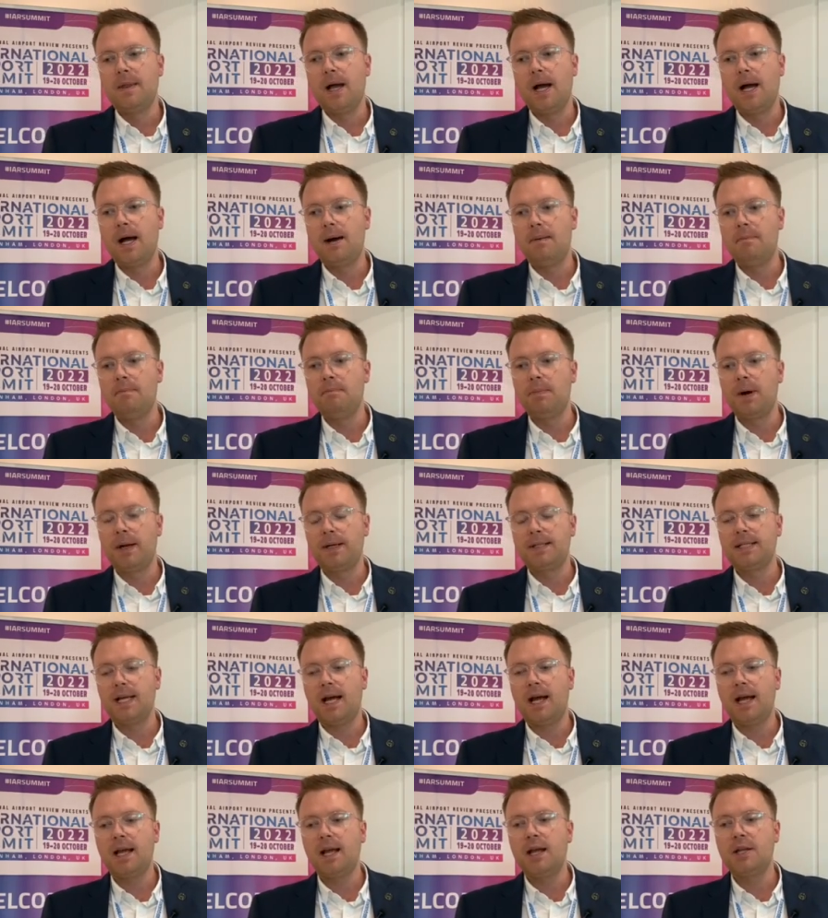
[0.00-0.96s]
Um,
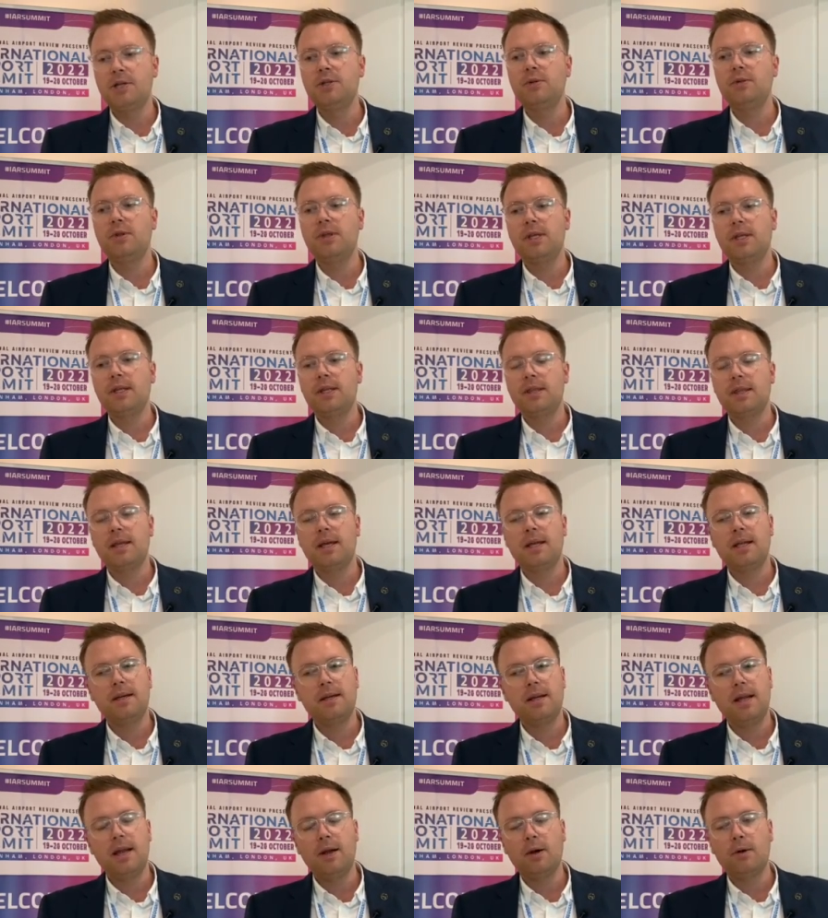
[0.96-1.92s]
but I, I, do think that
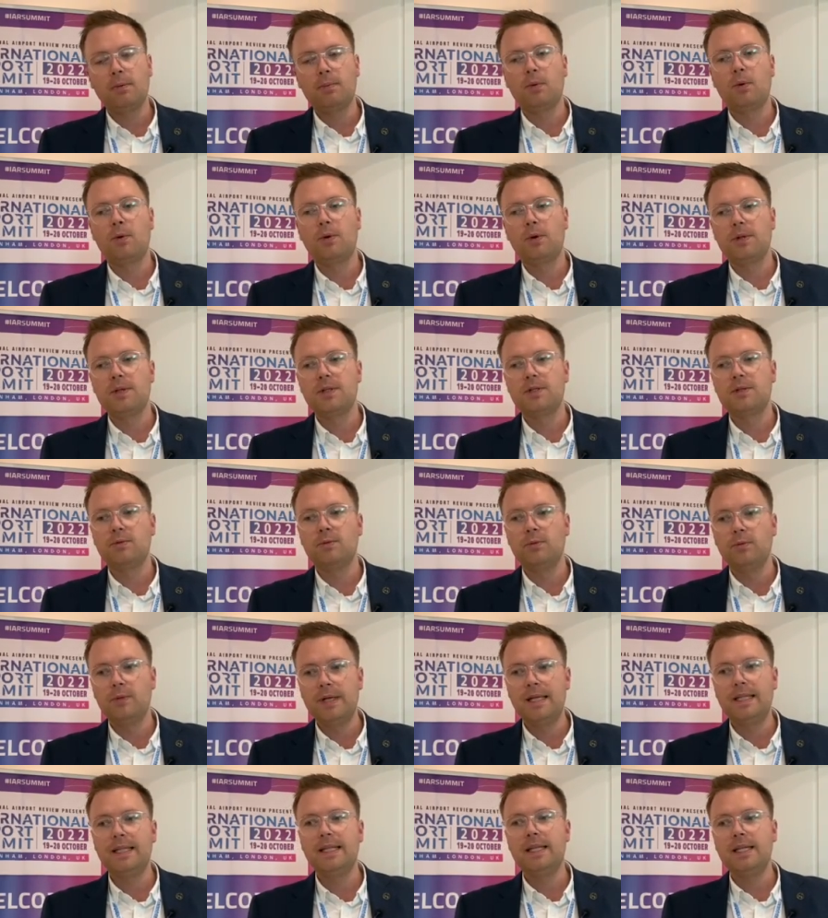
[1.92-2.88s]
airports
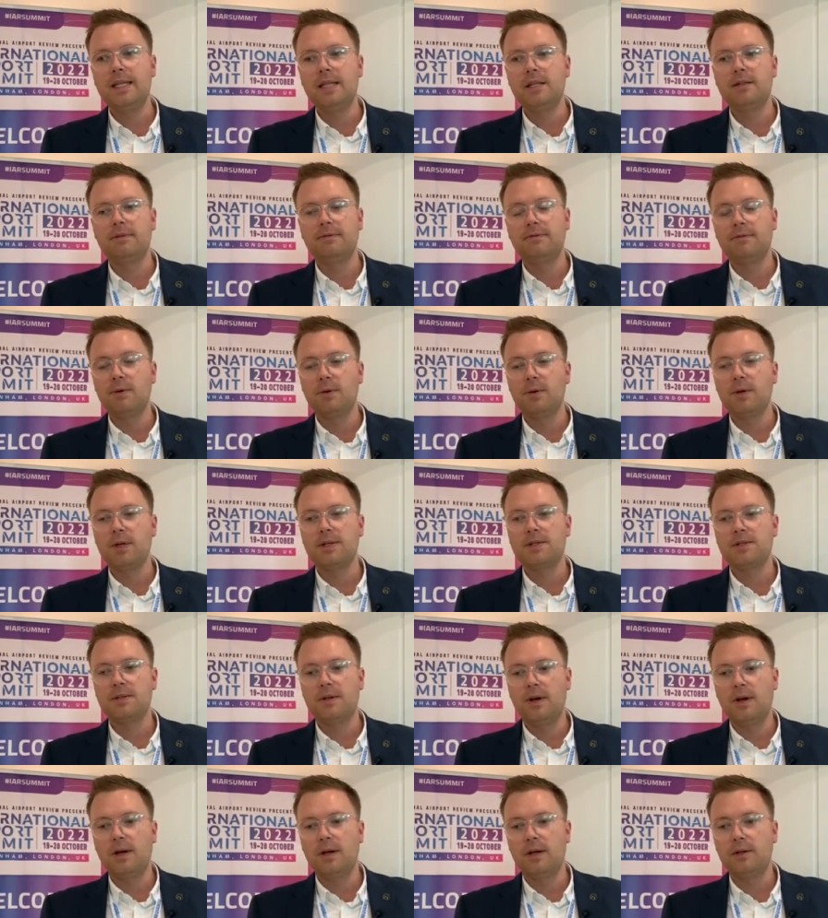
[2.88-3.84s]
really need to
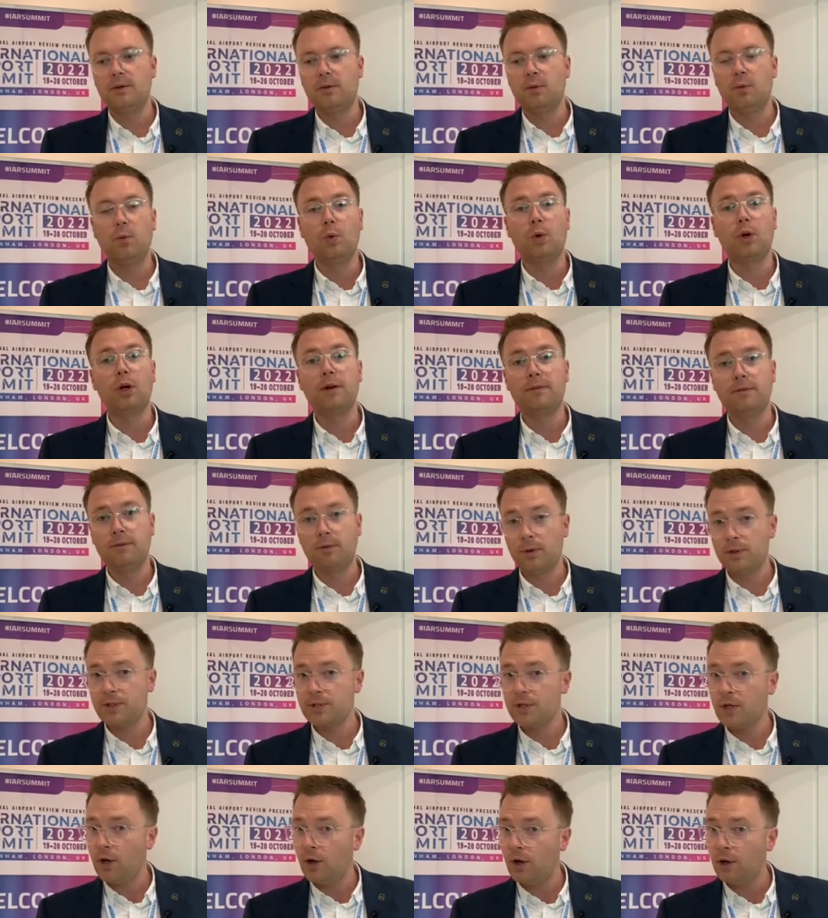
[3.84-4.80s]
focus on
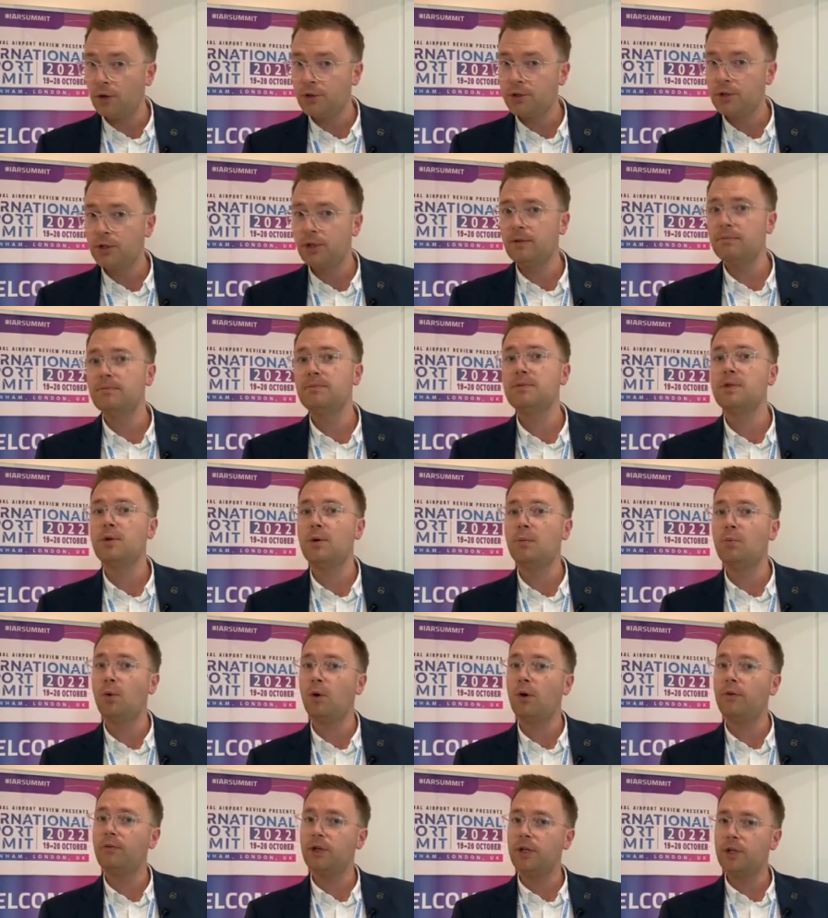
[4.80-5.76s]
workforce culture, so
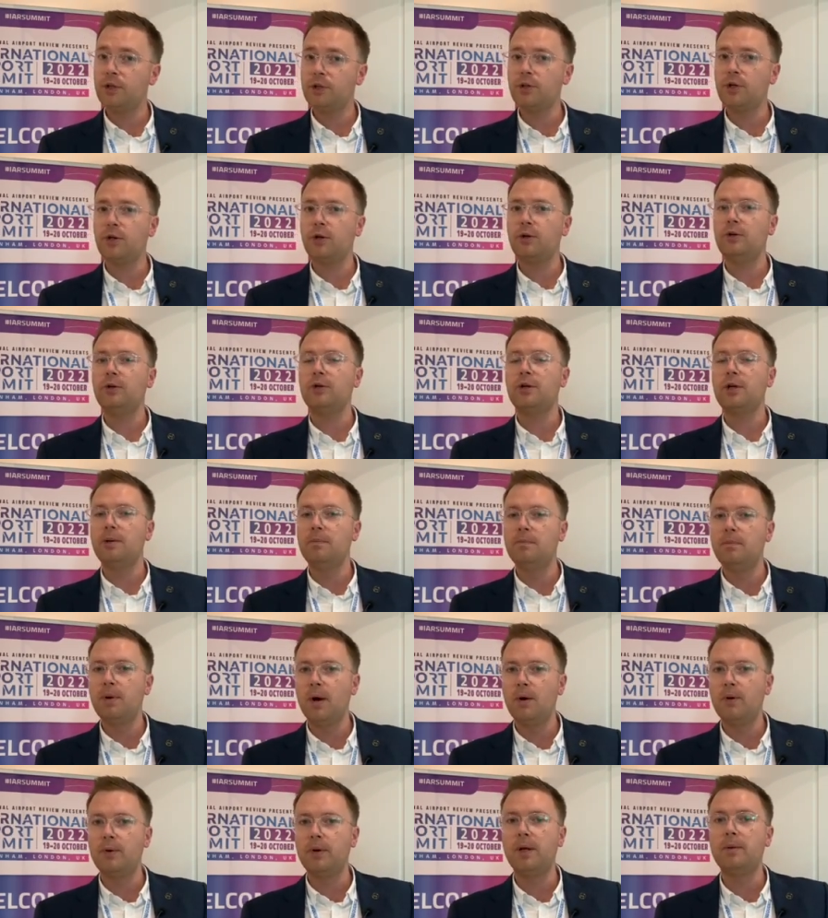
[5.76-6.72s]
more of an internal
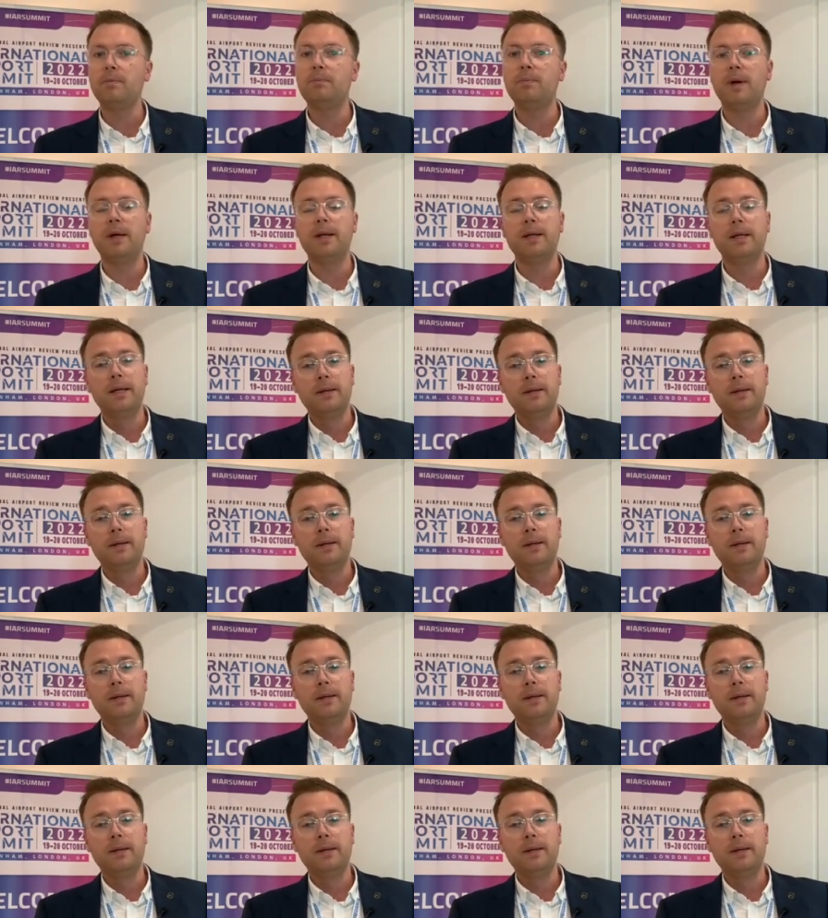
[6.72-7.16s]
component, but